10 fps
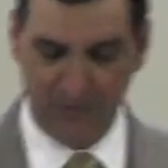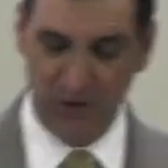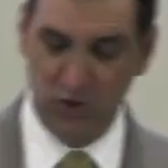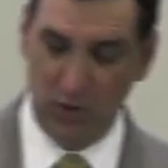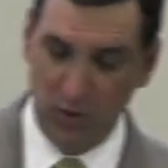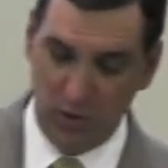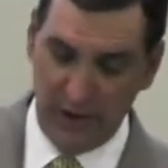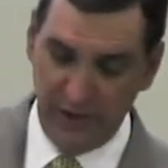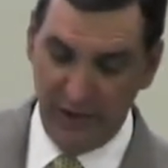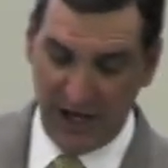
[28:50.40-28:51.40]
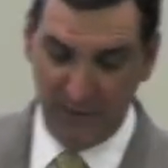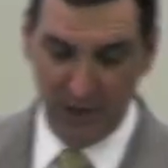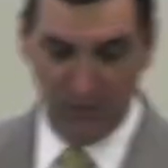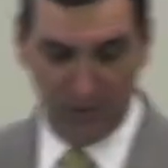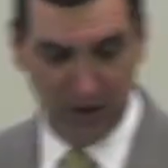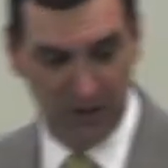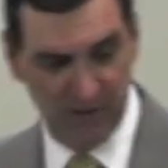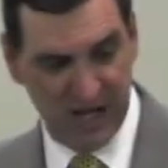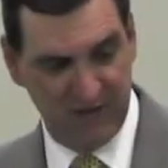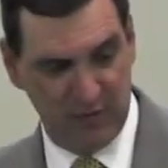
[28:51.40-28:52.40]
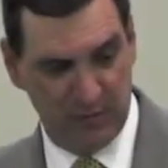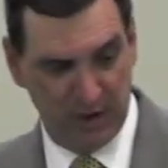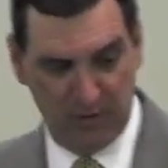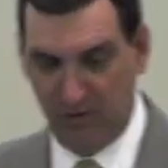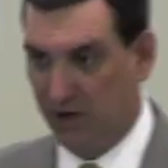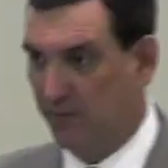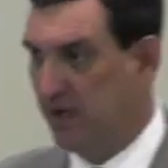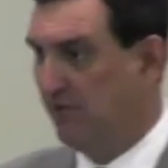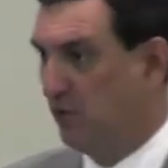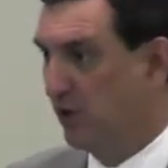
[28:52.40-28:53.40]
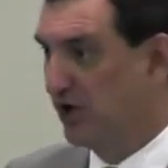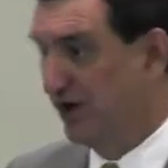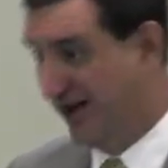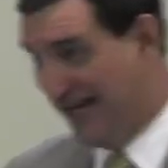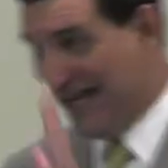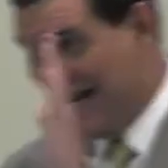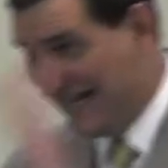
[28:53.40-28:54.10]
Verse 21, "Do not be overcome by evil, but overcome evil with good."